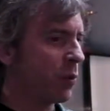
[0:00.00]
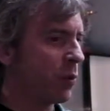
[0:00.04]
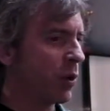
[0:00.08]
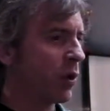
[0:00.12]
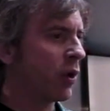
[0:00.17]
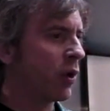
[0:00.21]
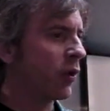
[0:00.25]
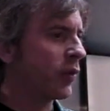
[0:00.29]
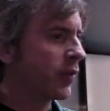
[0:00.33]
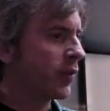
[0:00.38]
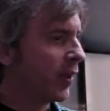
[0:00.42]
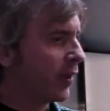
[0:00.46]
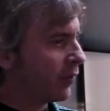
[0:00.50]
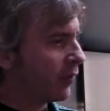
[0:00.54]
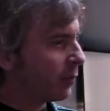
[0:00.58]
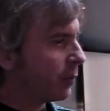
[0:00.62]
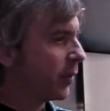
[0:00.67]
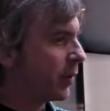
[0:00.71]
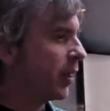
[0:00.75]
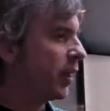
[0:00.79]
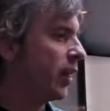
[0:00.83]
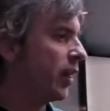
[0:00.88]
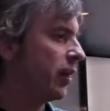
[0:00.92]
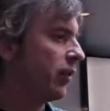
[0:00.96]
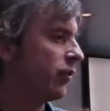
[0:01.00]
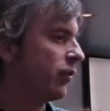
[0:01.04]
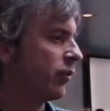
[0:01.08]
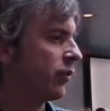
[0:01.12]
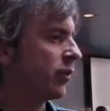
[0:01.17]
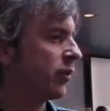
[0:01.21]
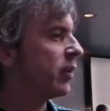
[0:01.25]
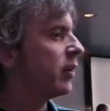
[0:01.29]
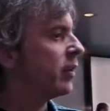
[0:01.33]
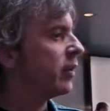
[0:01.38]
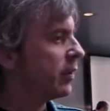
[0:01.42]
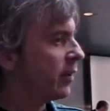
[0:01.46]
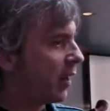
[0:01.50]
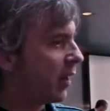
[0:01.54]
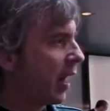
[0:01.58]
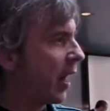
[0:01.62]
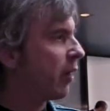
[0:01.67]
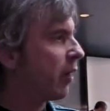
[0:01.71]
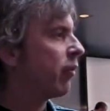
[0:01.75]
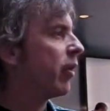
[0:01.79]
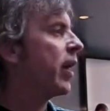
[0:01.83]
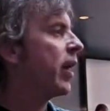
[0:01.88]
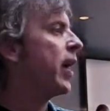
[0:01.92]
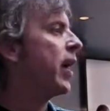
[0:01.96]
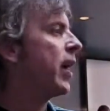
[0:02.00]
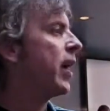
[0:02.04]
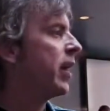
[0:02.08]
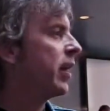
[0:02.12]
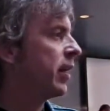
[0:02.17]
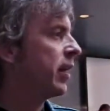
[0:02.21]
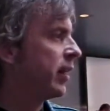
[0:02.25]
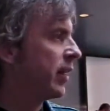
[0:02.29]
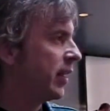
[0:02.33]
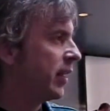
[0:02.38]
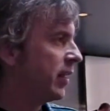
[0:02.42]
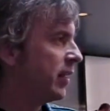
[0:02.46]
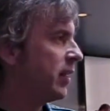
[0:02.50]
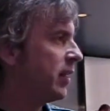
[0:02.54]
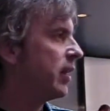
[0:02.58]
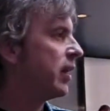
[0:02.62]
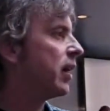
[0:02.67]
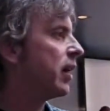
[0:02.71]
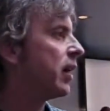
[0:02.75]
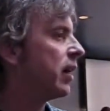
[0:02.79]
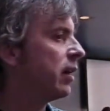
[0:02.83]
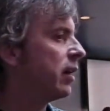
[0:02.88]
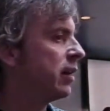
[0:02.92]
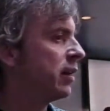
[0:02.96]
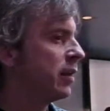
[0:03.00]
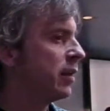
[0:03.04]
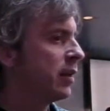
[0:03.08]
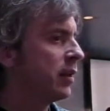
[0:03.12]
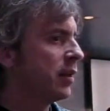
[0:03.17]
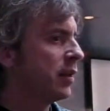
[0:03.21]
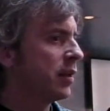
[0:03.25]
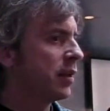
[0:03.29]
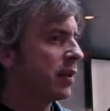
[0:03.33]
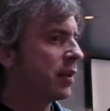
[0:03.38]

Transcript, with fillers: the world takes place in Iran and India